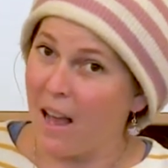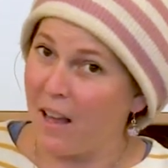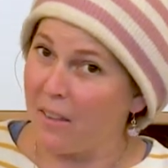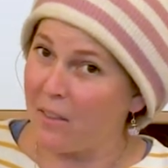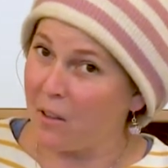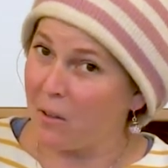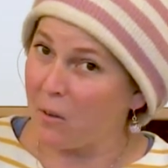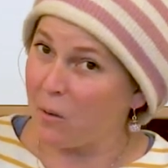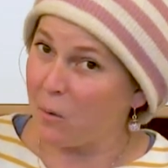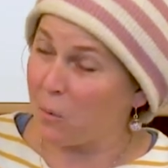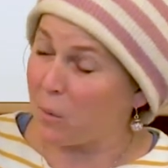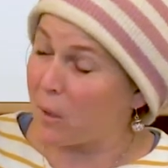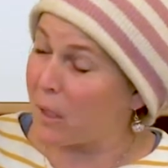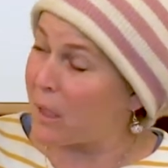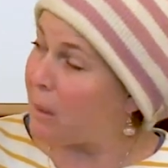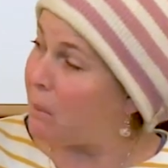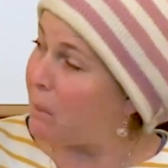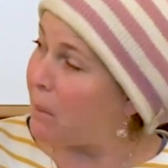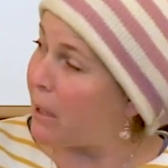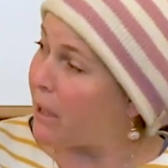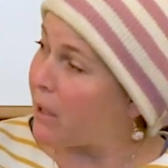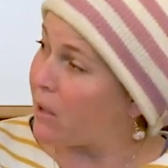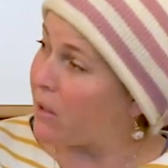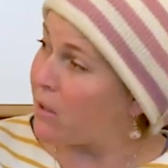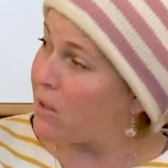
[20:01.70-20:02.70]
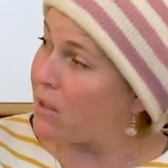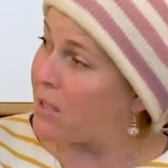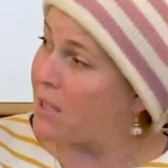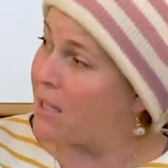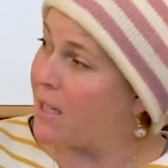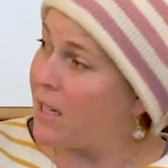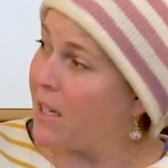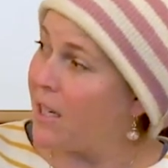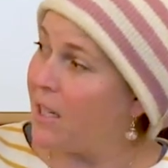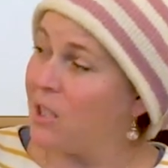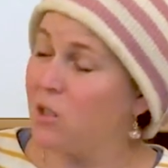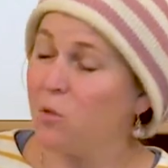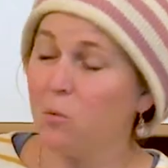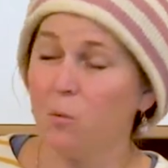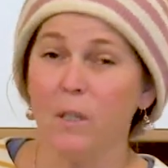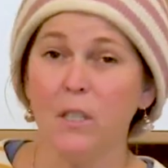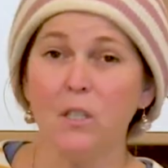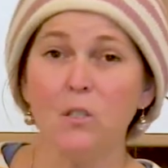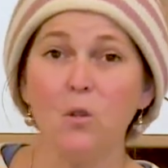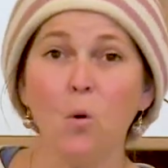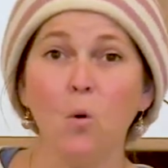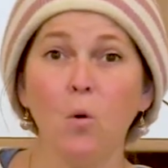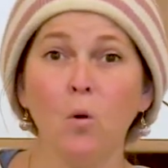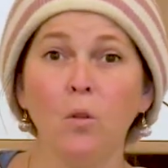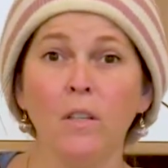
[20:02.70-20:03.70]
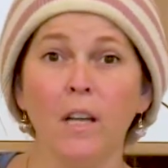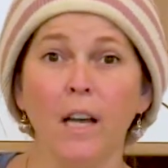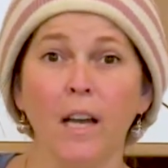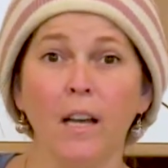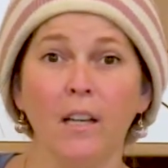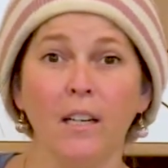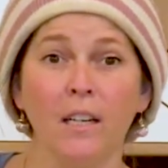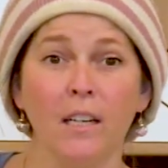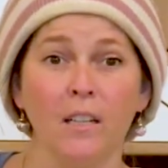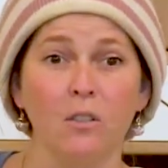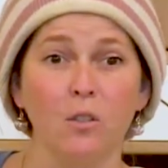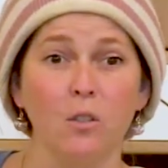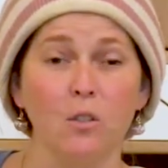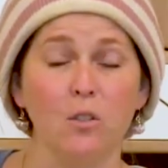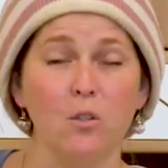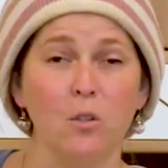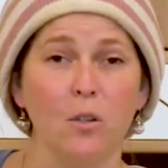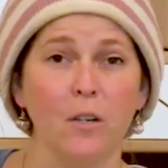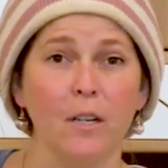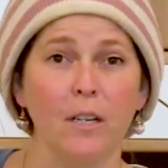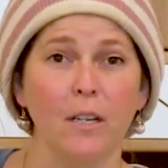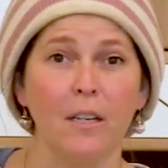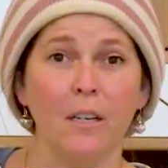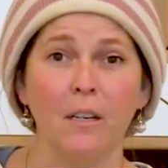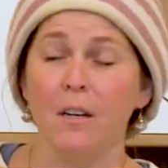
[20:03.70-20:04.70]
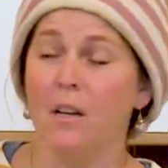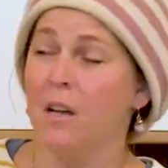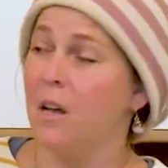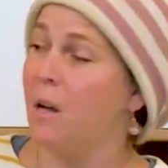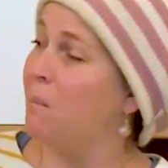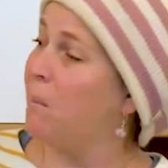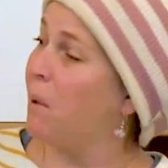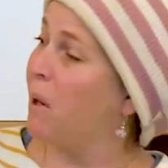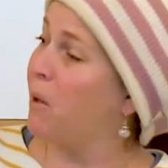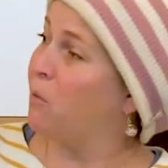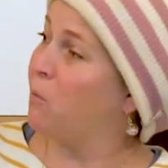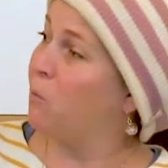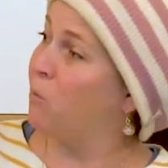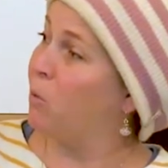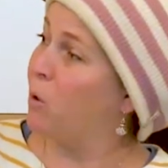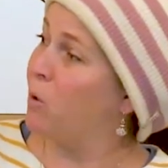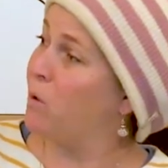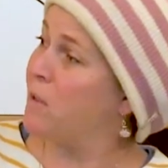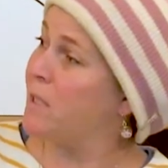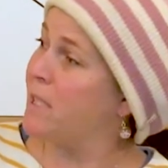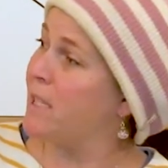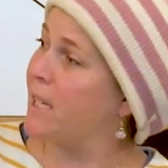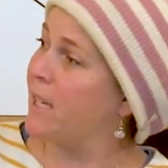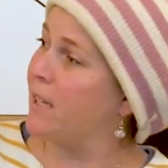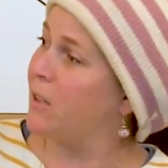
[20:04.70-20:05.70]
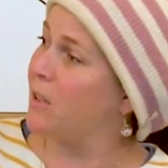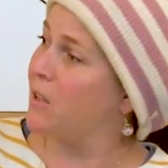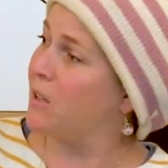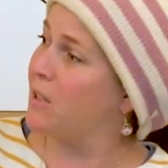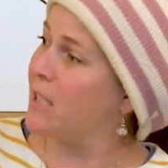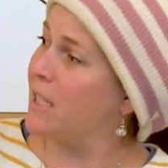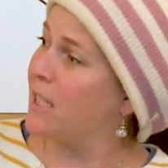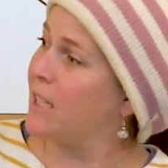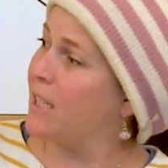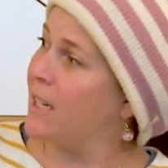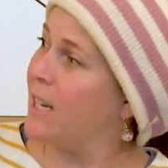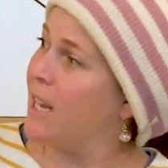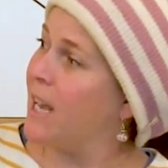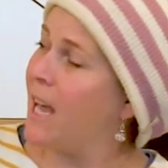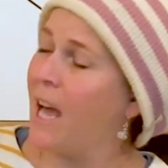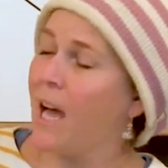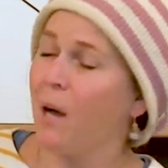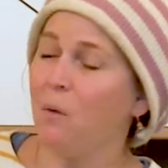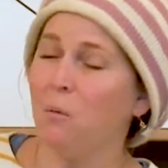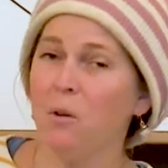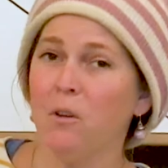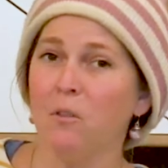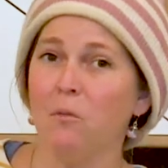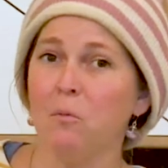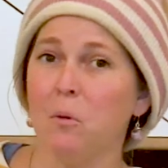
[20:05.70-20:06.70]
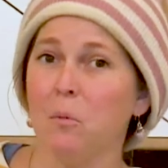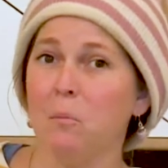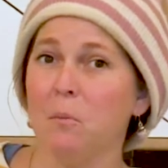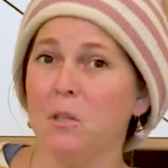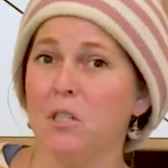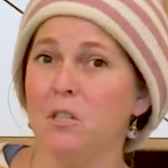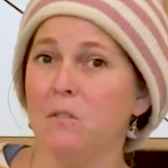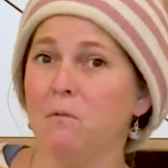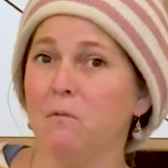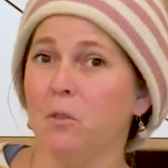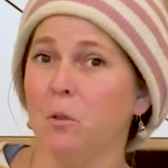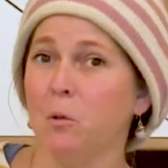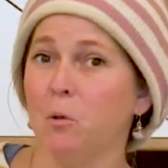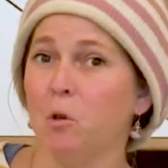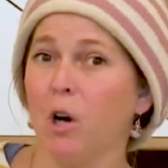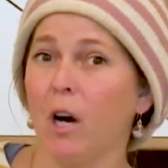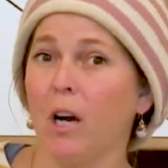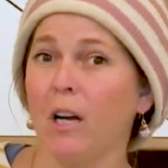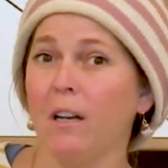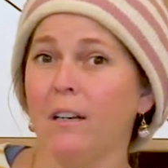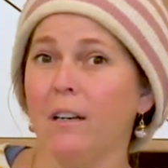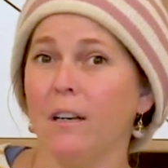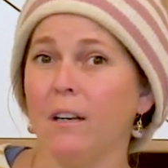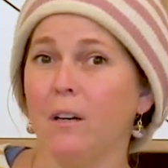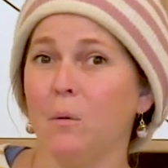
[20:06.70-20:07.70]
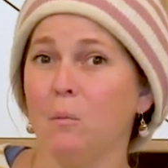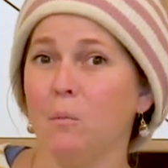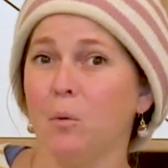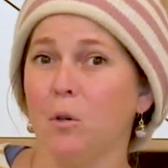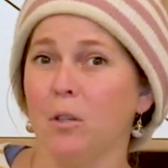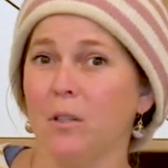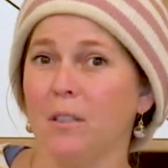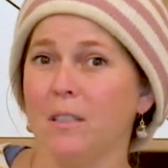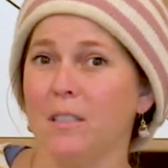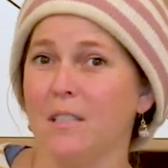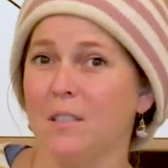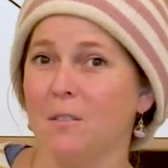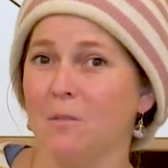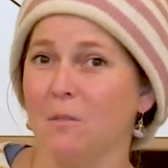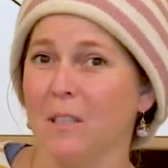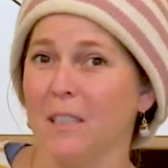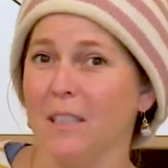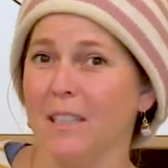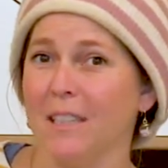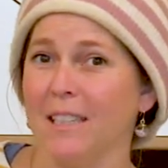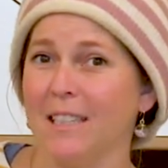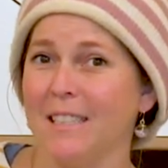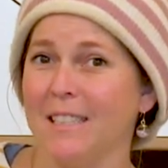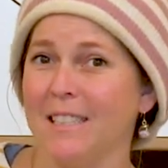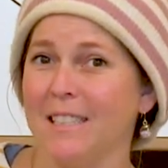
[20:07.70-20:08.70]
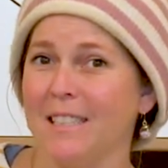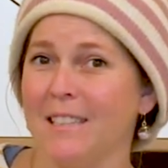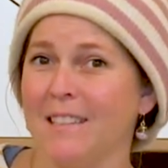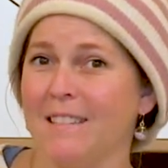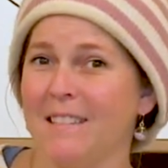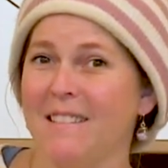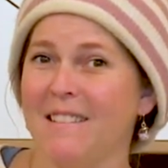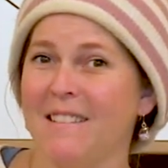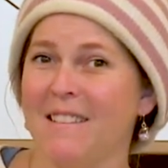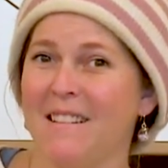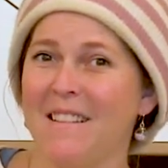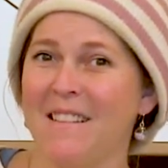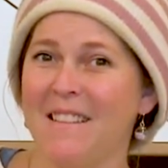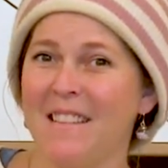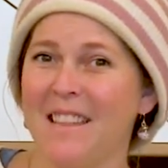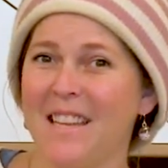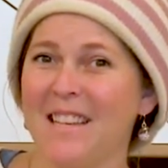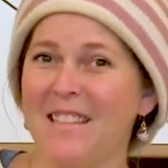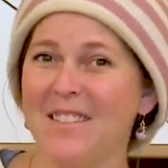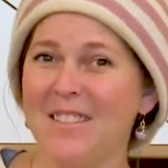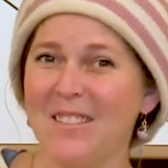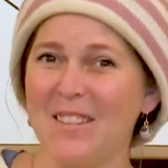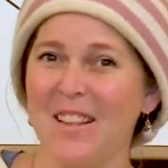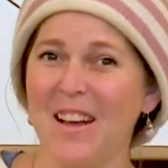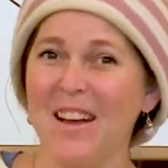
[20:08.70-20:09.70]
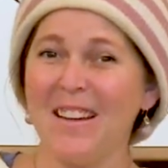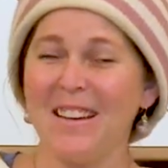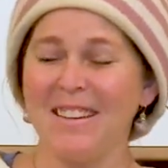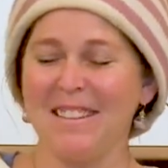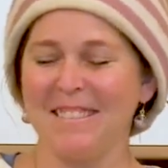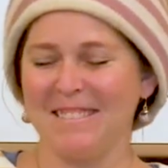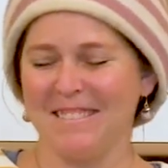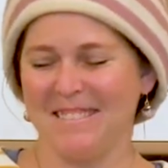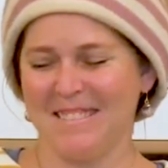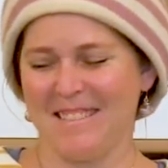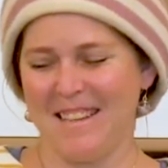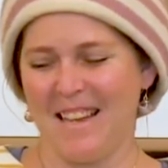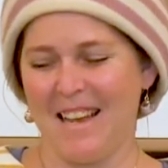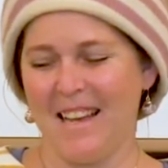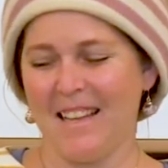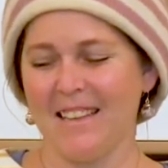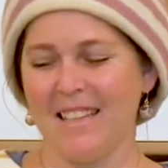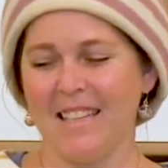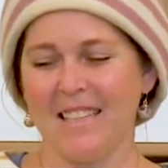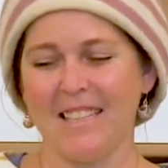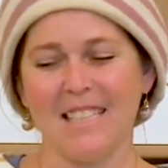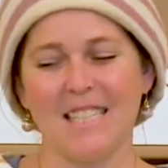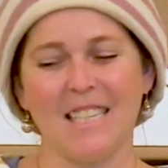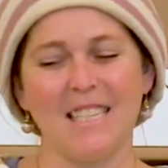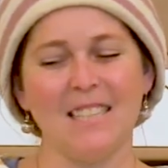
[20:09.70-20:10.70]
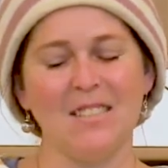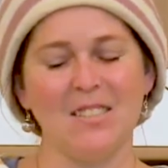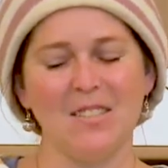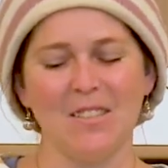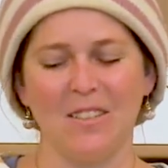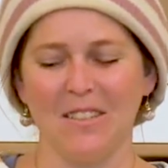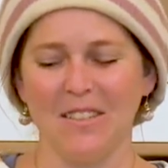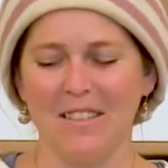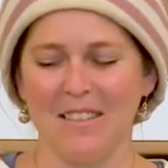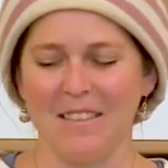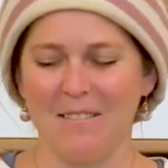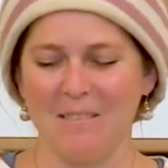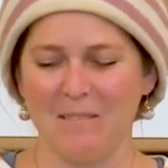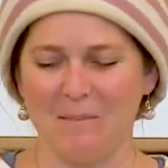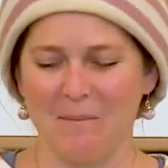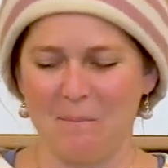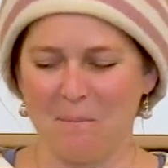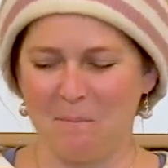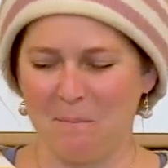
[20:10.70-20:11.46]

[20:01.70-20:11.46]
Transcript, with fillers: and the Three Bears. It's retold and illustrated by Ruth Sanderson, and we have permission from Crocodile Books to read this. Thanks a lot, and let's get started.